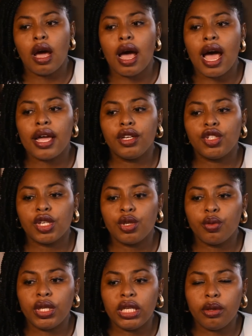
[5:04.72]
I
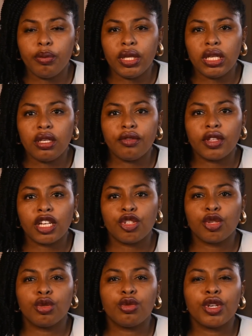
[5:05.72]
genuinely believe that
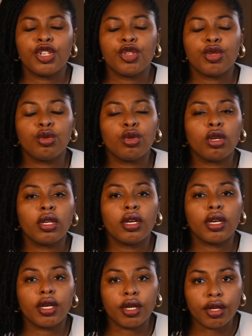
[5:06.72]
children should not
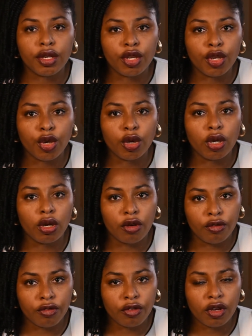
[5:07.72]
earn your
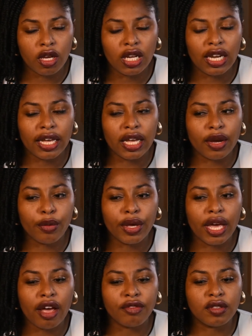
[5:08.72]
love. Like, we
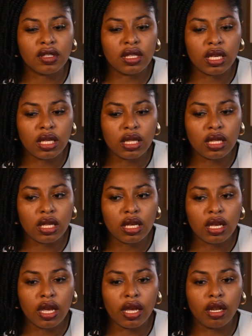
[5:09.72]
have seen
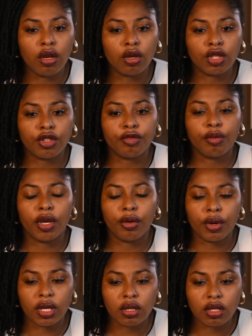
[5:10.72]
a lot of
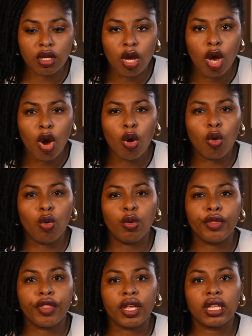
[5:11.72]
parents who
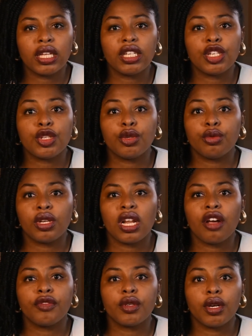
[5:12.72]
think that their children
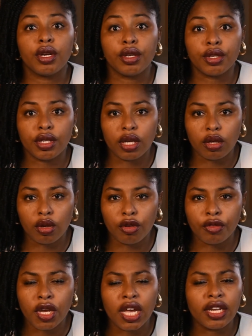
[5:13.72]
have to earn their
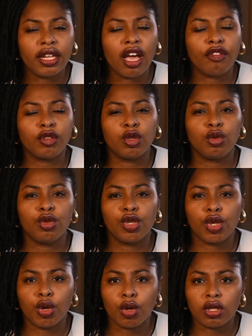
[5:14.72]
love. They have to do
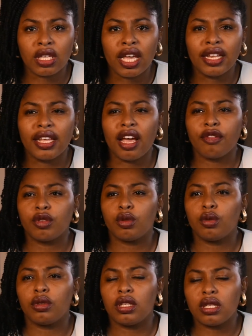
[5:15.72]
chores, they have to
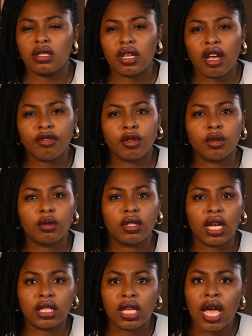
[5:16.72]
do this, they have to do
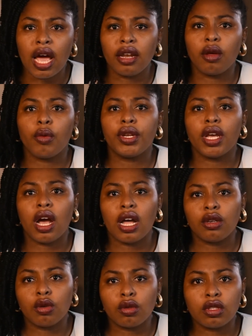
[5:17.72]
that. And then when they're
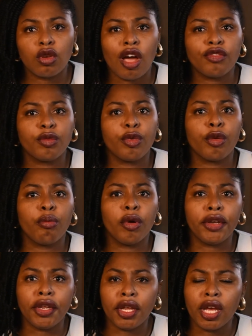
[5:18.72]
adults, you have to bring
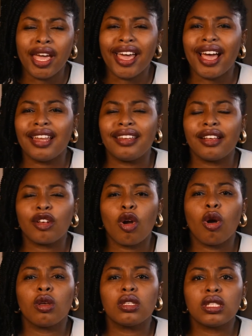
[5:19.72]
money, and they're
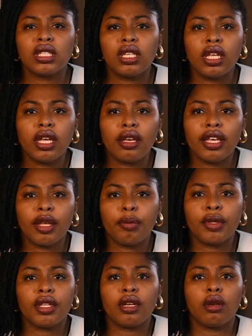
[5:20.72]
constantly
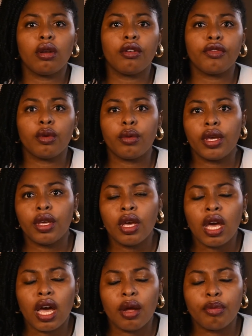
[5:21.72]
keeping their love away
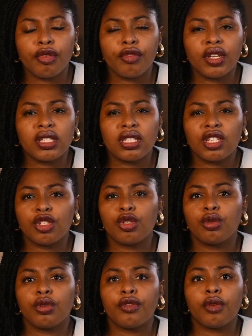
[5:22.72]
and preventing their
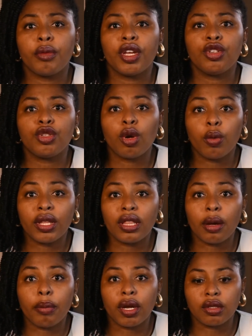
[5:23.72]
children from enjoying
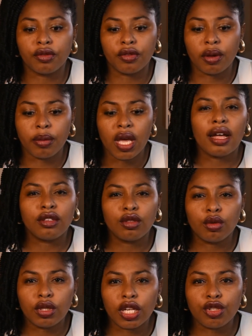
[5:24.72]
that part of them. And
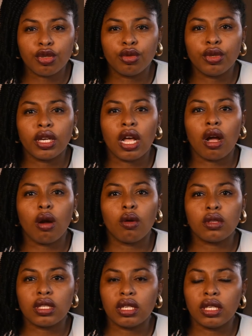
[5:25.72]
so their children are
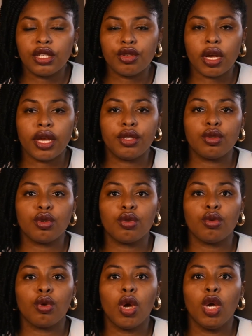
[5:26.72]
constantly trying
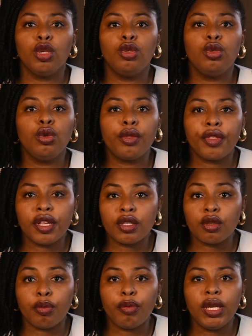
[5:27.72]
to do
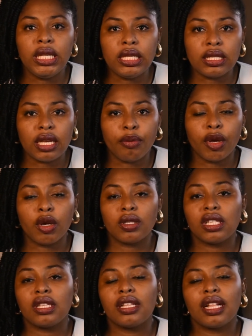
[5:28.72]
things to please them
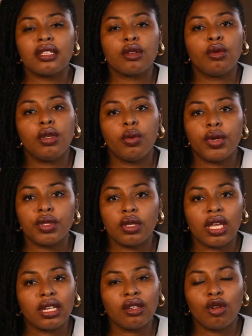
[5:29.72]
because they think that's the only way to
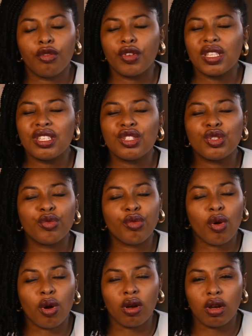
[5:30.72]
get love. It is
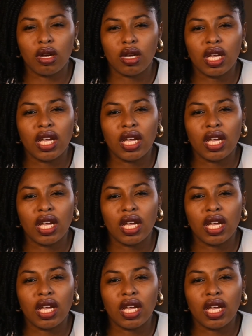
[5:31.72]
wrong.